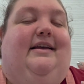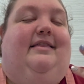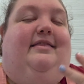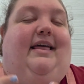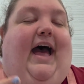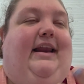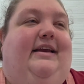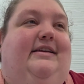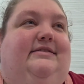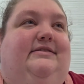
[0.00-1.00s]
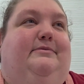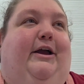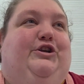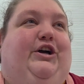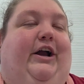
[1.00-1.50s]
that is
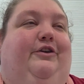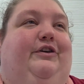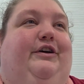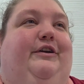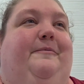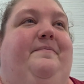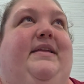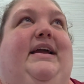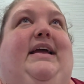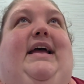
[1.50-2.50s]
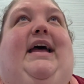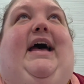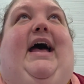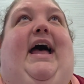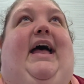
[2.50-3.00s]
my childhood.
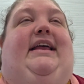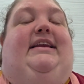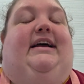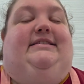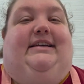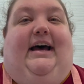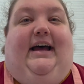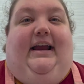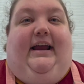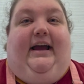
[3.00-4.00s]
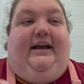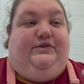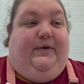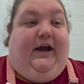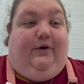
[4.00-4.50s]
And
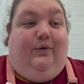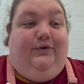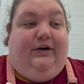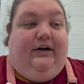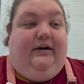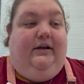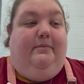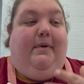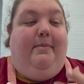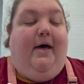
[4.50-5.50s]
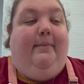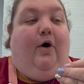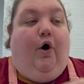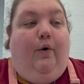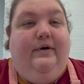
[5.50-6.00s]
as we got older, my mom
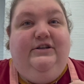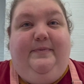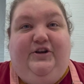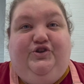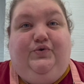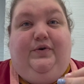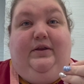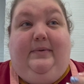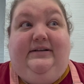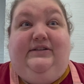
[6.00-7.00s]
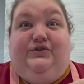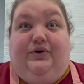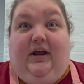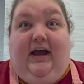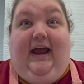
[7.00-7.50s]
always made sure that my sister
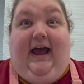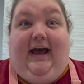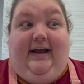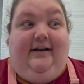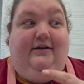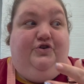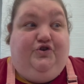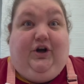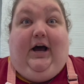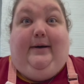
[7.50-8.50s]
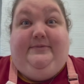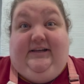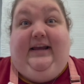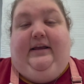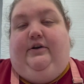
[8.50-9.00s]
and I had jobs
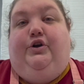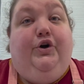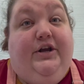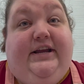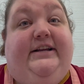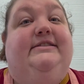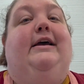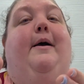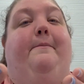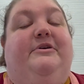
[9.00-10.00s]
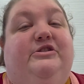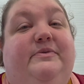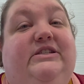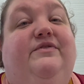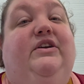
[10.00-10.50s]
in cookies, but
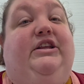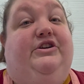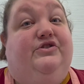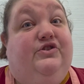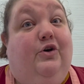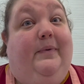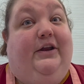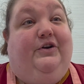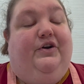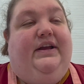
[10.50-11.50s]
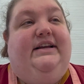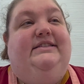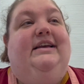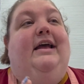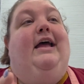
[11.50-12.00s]
specifically in Snowman
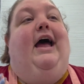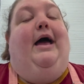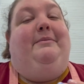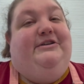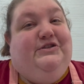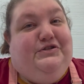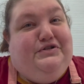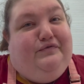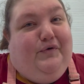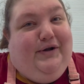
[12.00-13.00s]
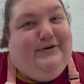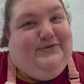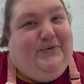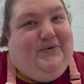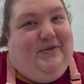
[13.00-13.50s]
cookies. And my sister's 4 years
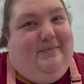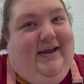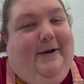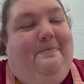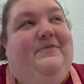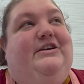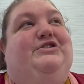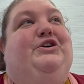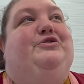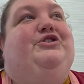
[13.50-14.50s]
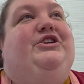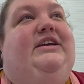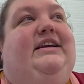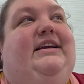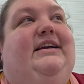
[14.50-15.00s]
older than me. So
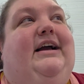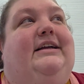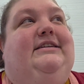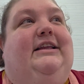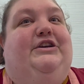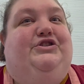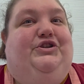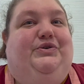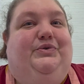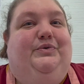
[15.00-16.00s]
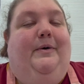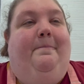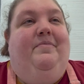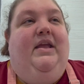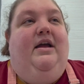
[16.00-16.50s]
she got to do,
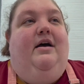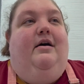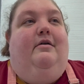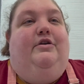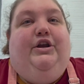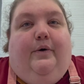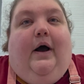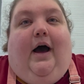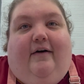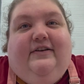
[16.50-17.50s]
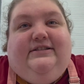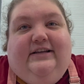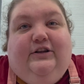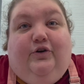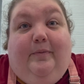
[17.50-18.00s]

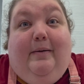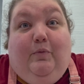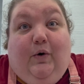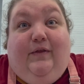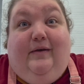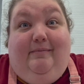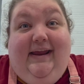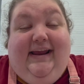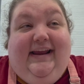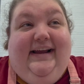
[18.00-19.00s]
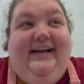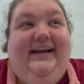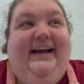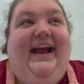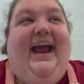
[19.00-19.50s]
obviously a little bit more than me.
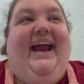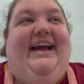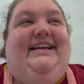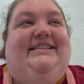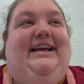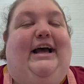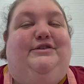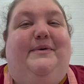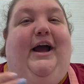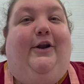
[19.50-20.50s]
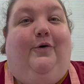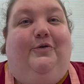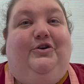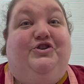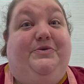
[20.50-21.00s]
And as we got
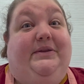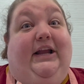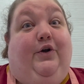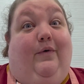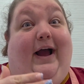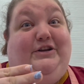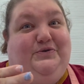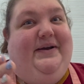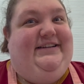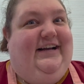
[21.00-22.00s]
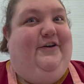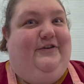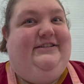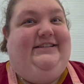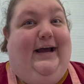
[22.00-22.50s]
older, she would graduate to
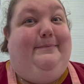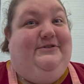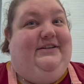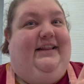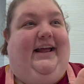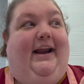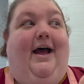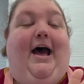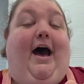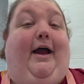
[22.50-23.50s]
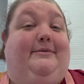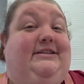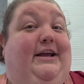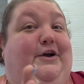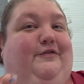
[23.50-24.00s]
other steps. And then I would
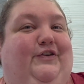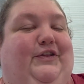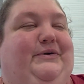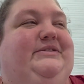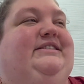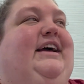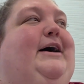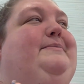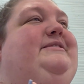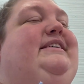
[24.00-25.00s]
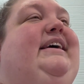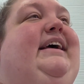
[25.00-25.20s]
take over those steps.